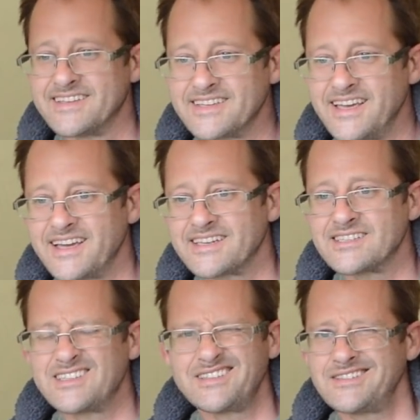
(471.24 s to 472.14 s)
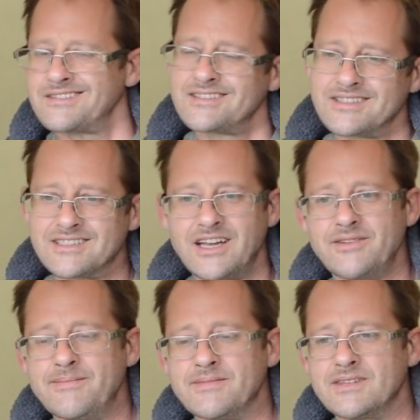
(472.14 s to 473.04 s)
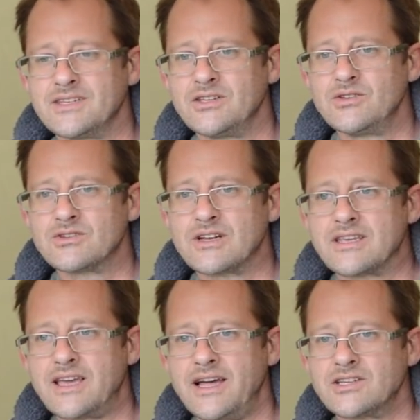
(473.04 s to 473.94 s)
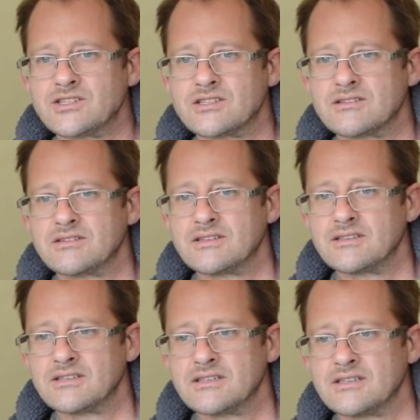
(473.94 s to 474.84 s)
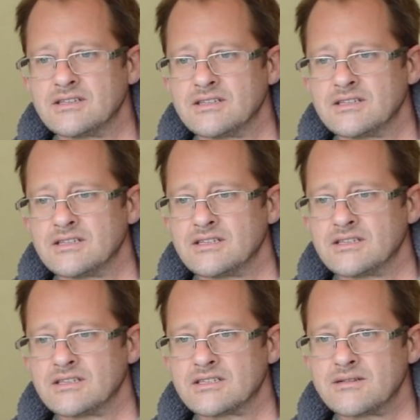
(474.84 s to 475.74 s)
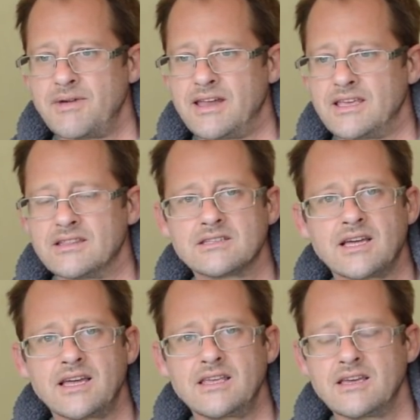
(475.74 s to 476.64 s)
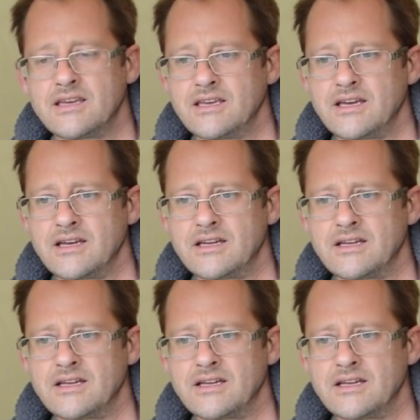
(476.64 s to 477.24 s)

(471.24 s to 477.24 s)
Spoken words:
Yeah, because you don't usually catch so many in the day here.